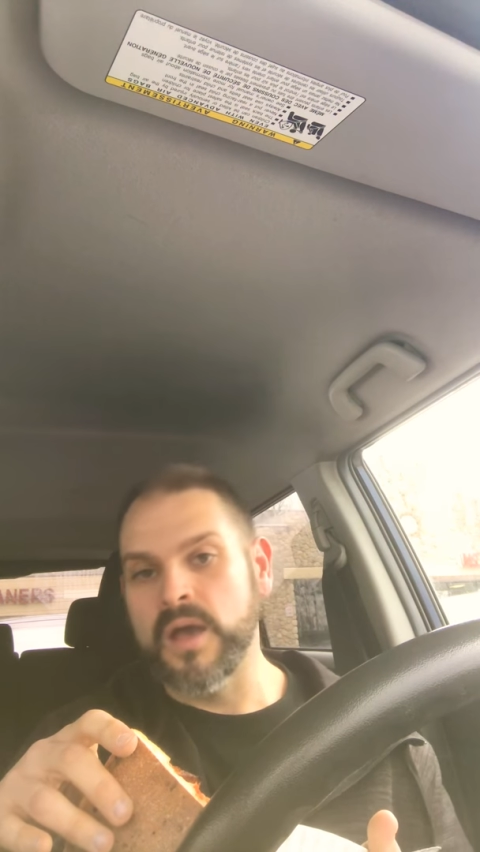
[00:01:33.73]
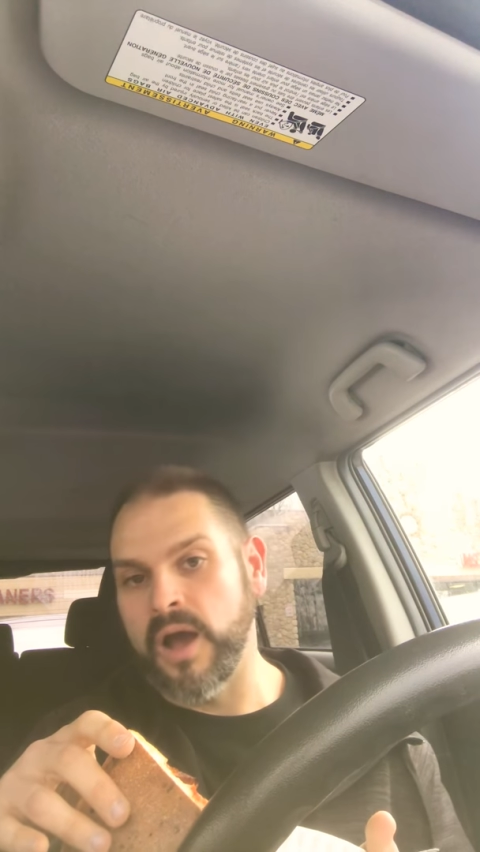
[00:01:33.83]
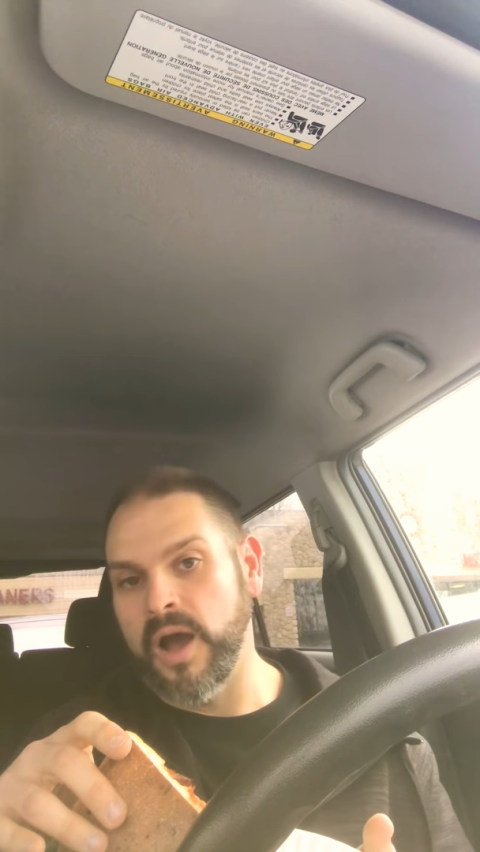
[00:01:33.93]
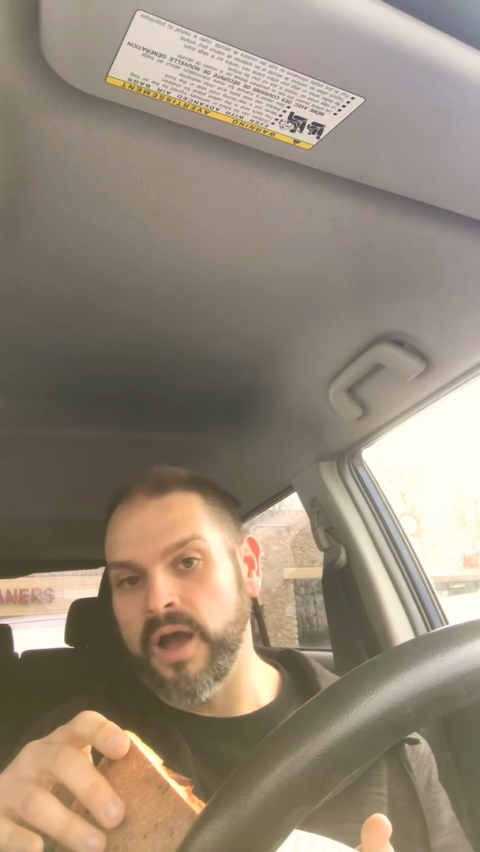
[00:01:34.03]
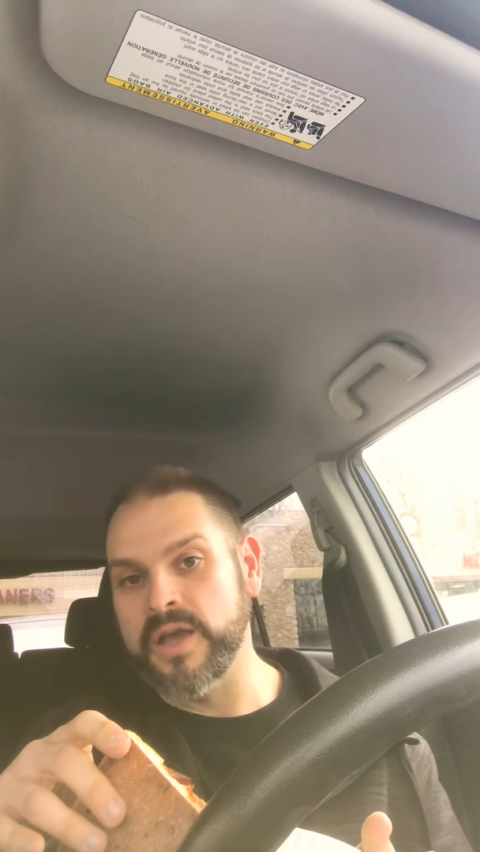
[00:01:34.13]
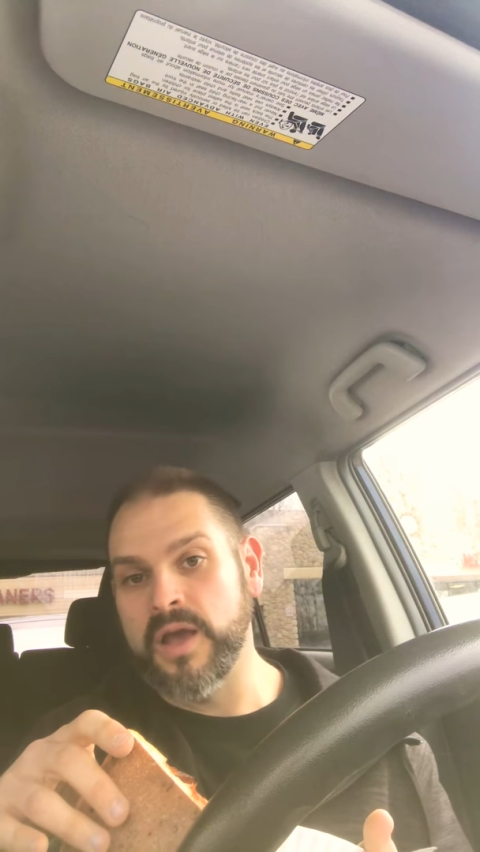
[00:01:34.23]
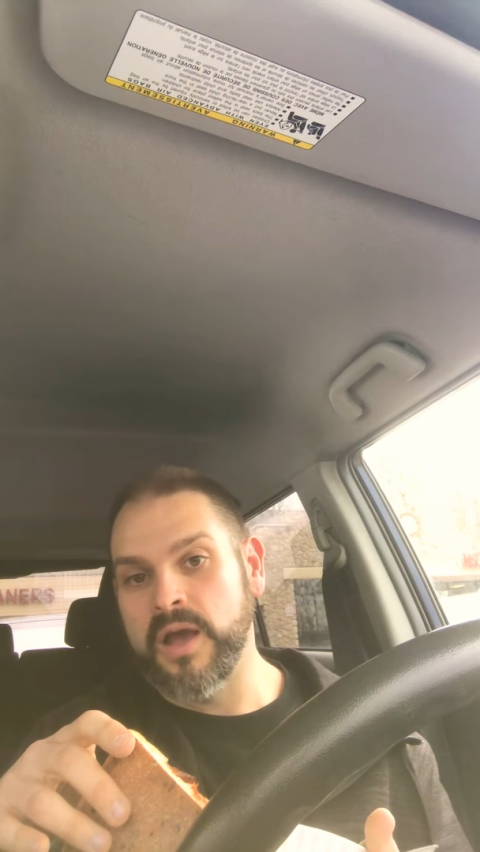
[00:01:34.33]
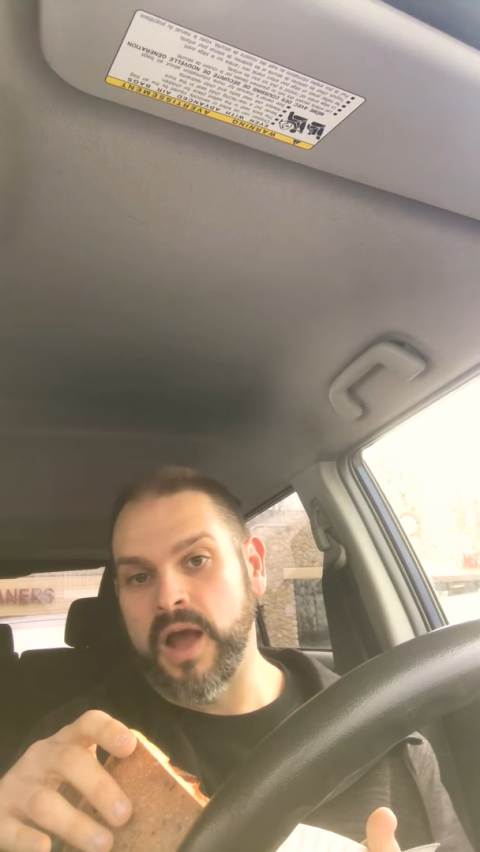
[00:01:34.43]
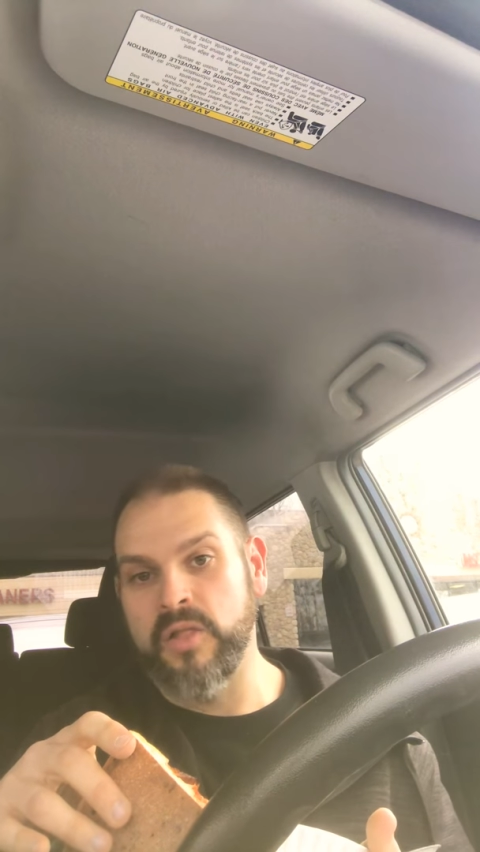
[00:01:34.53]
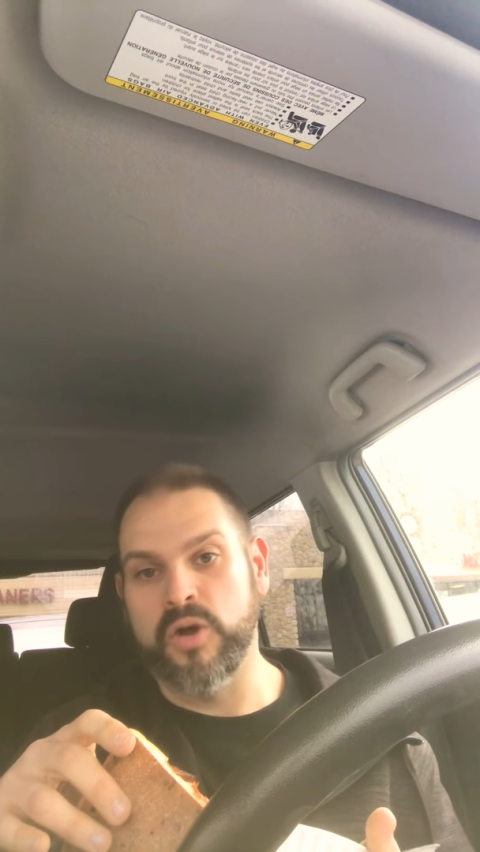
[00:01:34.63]
Uh,
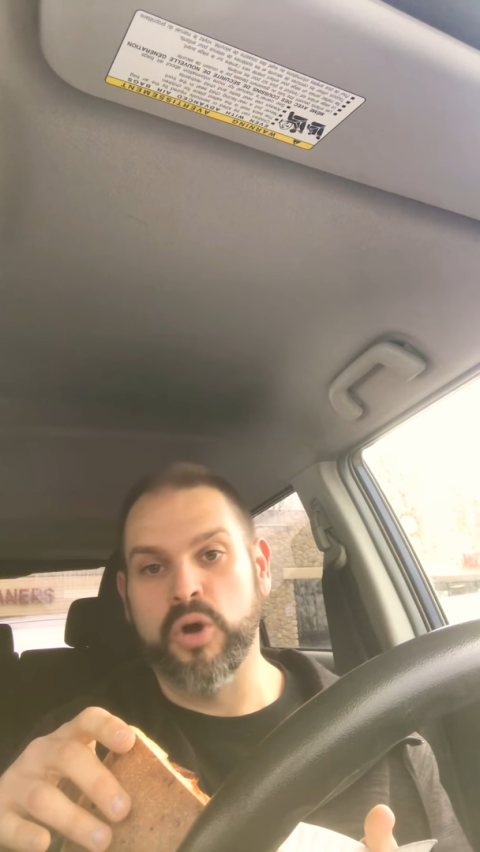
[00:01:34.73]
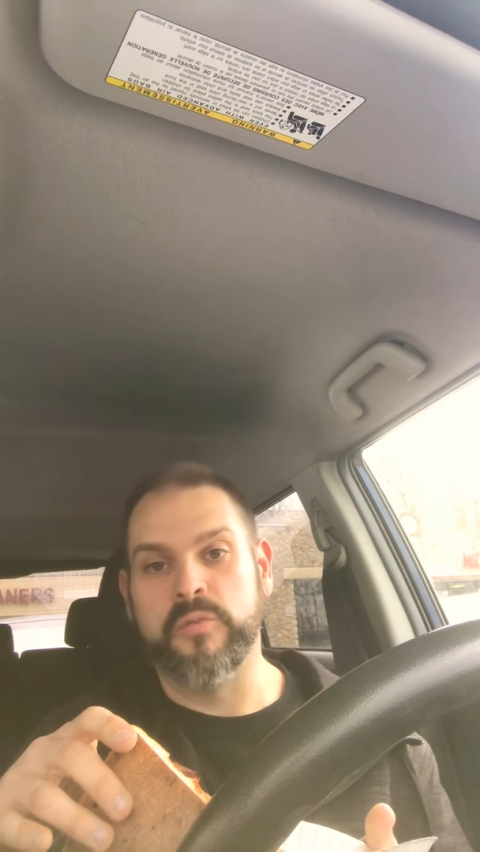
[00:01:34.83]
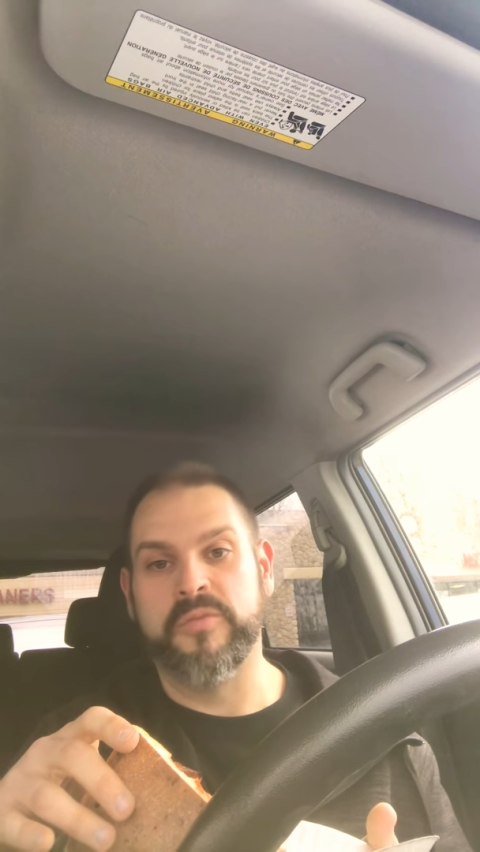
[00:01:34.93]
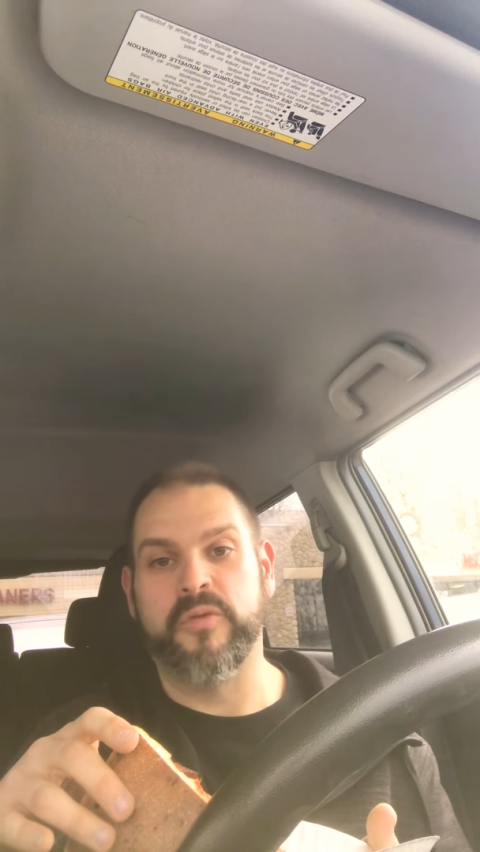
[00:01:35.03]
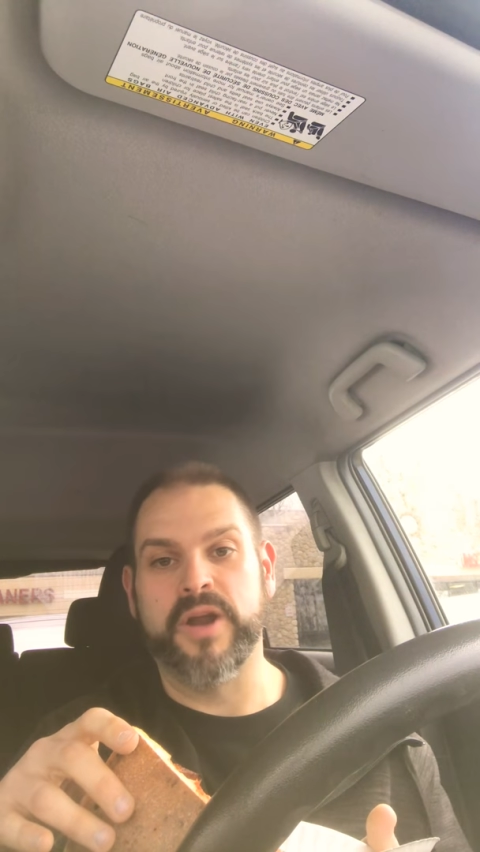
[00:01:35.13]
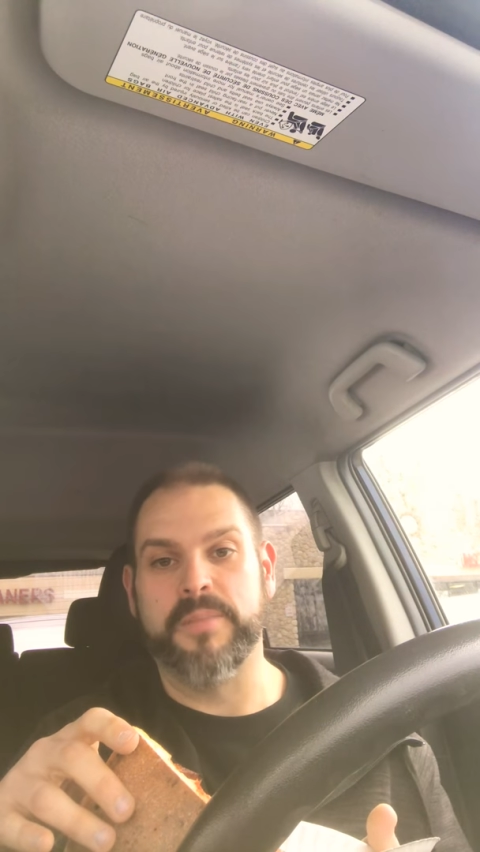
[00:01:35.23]
I look over before I